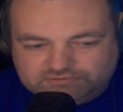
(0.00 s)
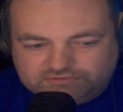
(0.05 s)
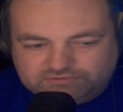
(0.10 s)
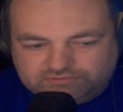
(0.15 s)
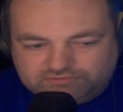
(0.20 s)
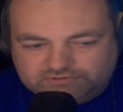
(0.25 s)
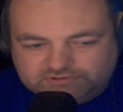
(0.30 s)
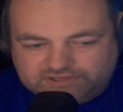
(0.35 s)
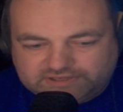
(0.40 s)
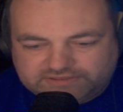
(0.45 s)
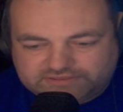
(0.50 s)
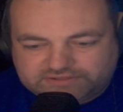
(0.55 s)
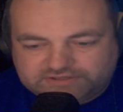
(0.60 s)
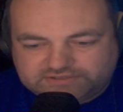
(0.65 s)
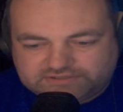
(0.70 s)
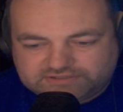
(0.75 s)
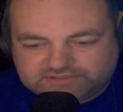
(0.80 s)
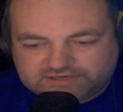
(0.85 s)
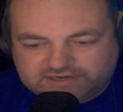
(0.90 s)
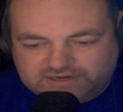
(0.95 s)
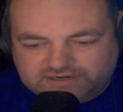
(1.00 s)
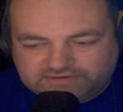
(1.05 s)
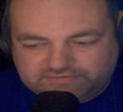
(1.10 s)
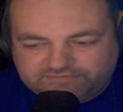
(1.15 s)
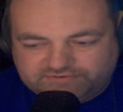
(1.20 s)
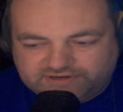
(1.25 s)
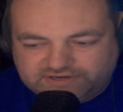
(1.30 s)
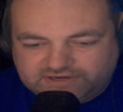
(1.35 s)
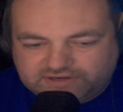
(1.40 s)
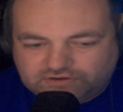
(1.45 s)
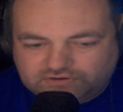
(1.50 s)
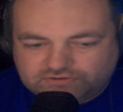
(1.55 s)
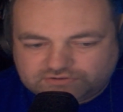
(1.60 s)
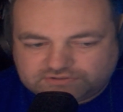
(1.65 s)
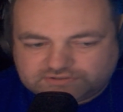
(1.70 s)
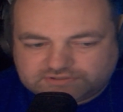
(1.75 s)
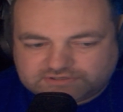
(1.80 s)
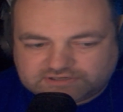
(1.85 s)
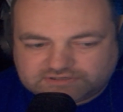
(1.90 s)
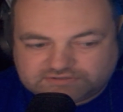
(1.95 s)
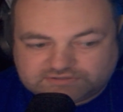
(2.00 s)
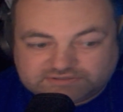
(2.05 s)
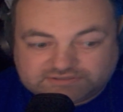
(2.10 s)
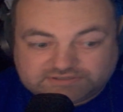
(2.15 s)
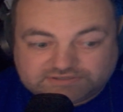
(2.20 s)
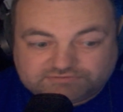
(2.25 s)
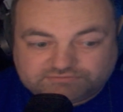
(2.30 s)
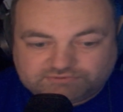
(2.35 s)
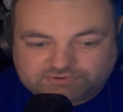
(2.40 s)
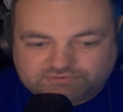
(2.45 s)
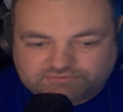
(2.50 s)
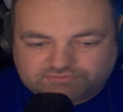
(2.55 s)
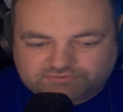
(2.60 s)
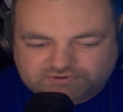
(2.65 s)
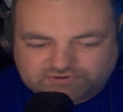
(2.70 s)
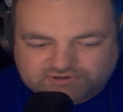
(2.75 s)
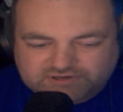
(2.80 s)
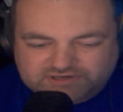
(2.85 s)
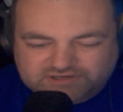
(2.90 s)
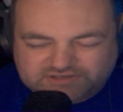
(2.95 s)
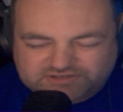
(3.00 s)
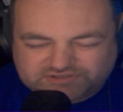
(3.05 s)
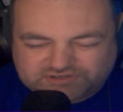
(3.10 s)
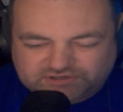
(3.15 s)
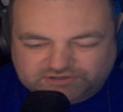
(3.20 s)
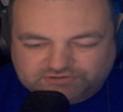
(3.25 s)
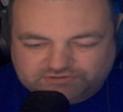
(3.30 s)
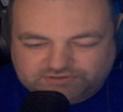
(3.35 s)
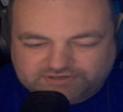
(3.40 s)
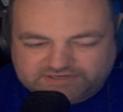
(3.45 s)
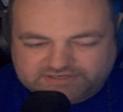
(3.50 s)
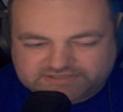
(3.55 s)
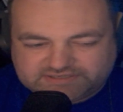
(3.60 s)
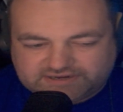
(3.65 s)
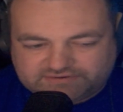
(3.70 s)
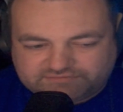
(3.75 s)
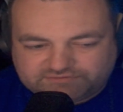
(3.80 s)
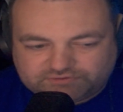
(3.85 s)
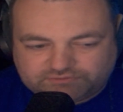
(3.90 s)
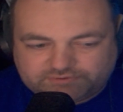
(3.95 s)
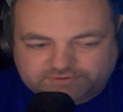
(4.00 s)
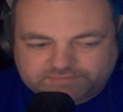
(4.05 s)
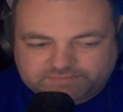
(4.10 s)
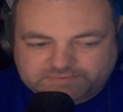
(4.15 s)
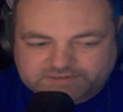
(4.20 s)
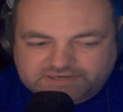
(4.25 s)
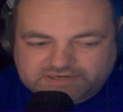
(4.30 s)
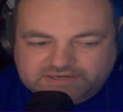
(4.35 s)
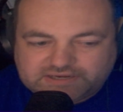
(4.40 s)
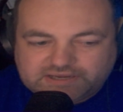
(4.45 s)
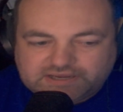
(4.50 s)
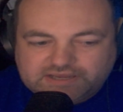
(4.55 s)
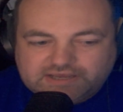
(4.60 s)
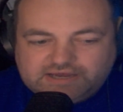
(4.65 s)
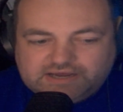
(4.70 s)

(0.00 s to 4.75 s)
or like these kind of videos, because this is what we're going to start doing is after we beat